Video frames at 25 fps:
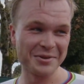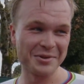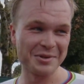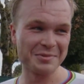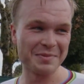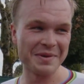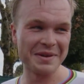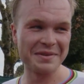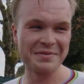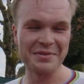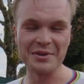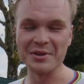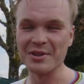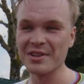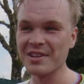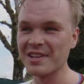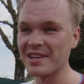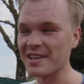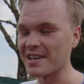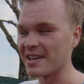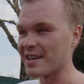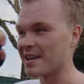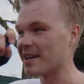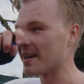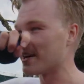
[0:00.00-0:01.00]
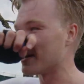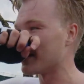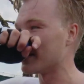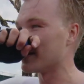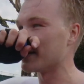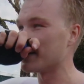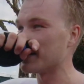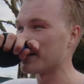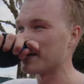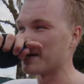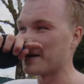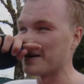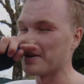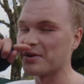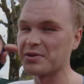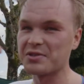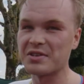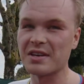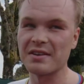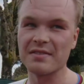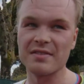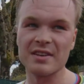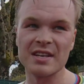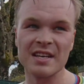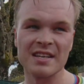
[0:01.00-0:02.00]
it's always painful. Uh, I
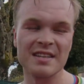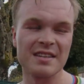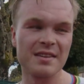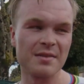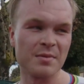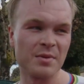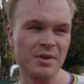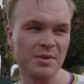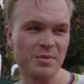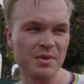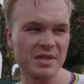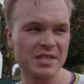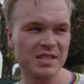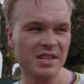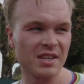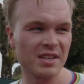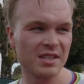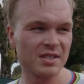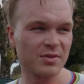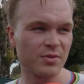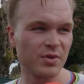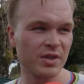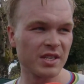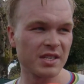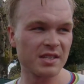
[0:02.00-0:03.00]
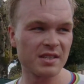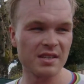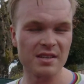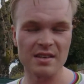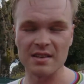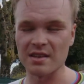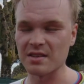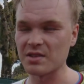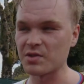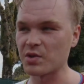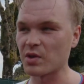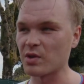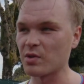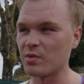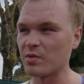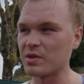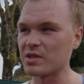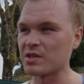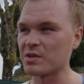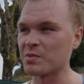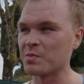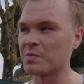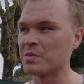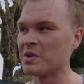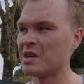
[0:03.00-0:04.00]
also haven't had the, the best last weeks. I struggle
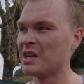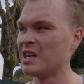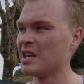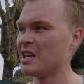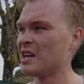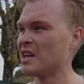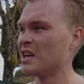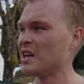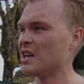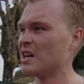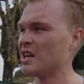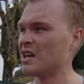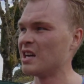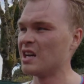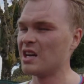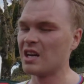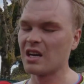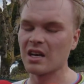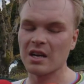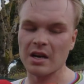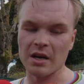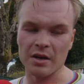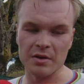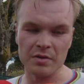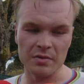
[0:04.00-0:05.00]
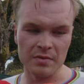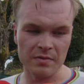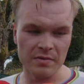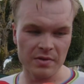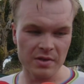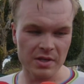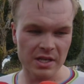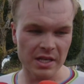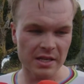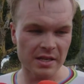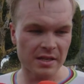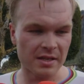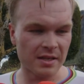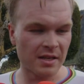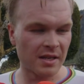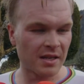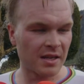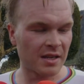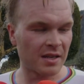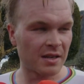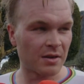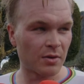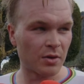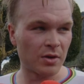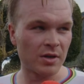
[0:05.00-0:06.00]
with some kind of shit in
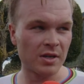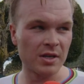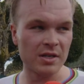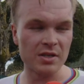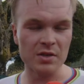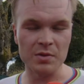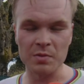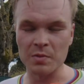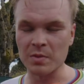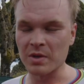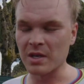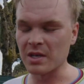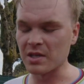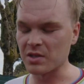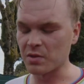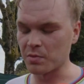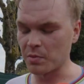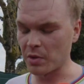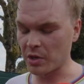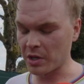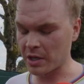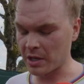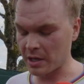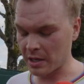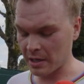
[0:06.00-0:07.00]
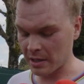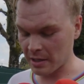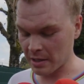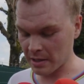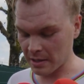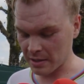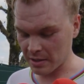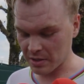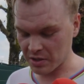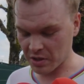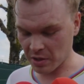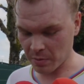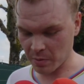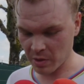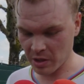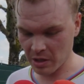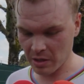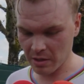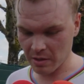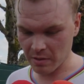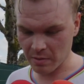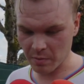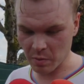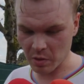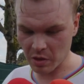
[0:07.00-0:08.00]
the or some uh, some bug in the in the stomach.
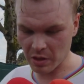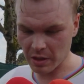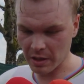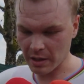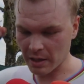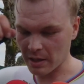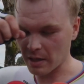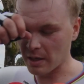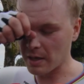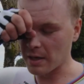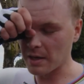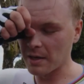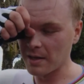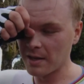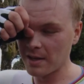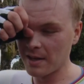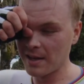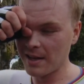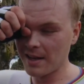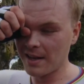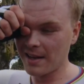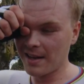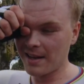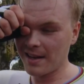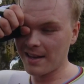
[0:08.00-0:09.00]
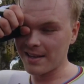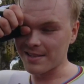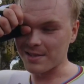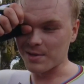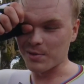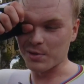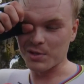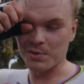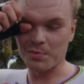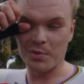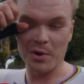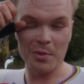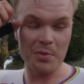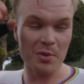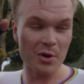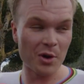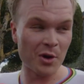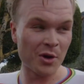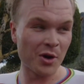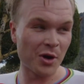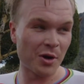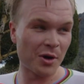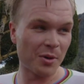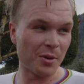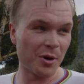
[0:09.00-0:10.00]
But uh, so it was a proper
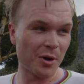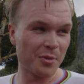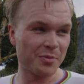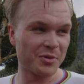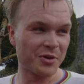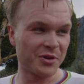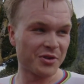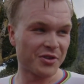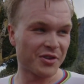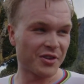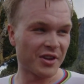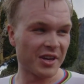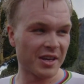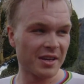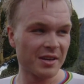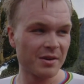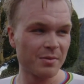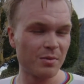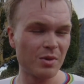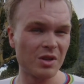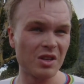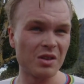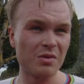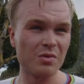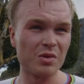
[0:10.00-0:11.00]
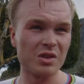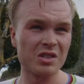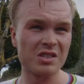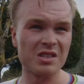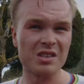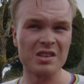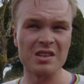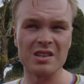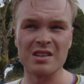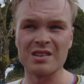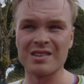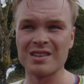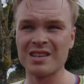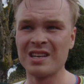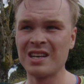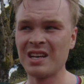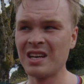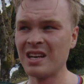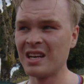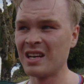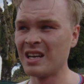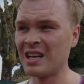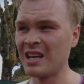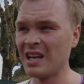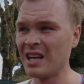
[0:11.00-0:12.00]
long opener today. But it was uh,
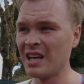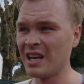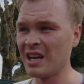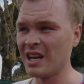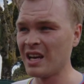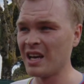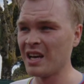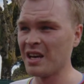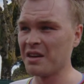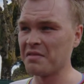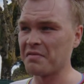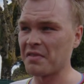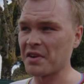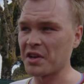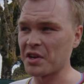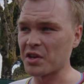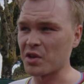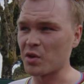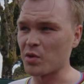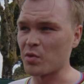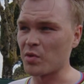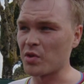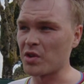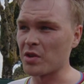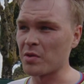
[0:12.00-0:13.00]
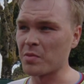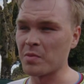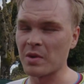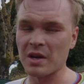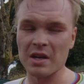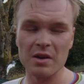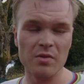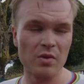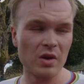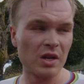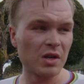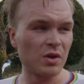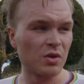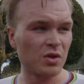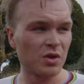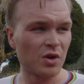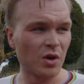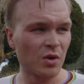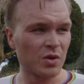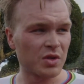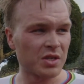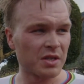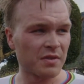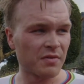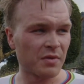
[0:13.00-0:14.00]
find a good rhythm. had really good
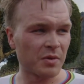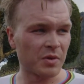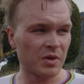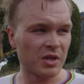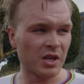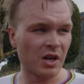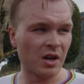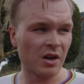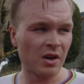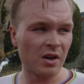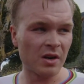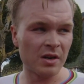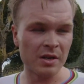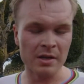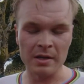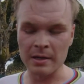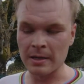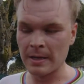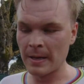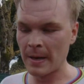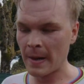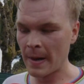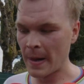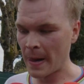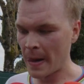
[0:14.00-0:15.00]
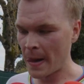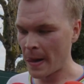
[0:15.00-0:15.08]
coaching from the car and